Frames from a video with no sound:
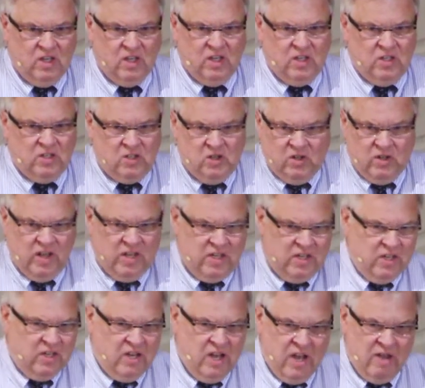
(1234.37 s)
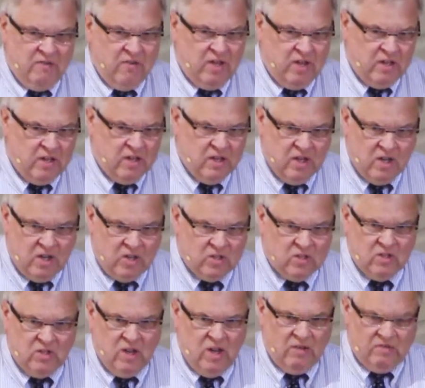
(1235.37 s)
until I didn't have anything
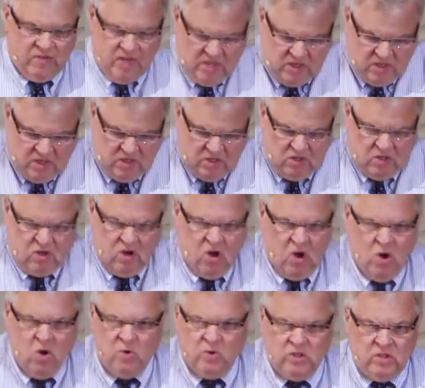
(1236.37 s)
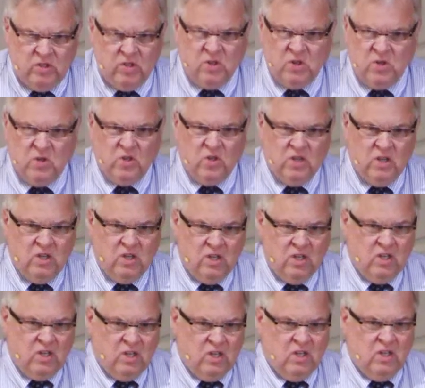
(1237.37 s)
else left. I didn't know until
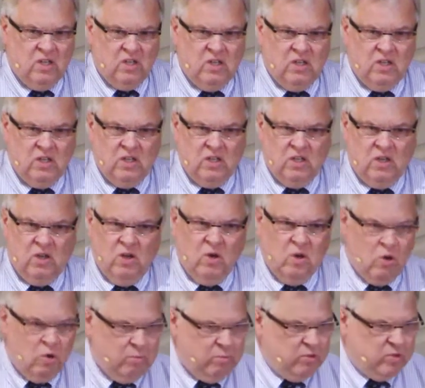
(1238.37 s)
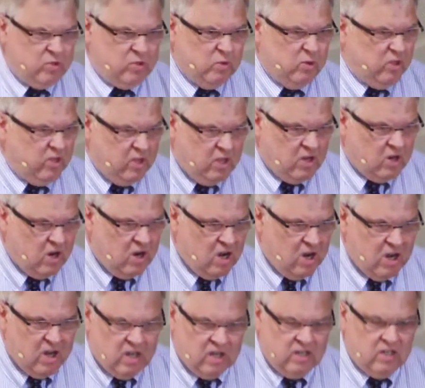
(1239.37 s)
the hope was really
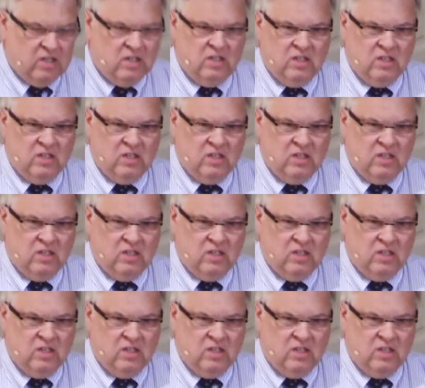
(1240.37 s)
gone.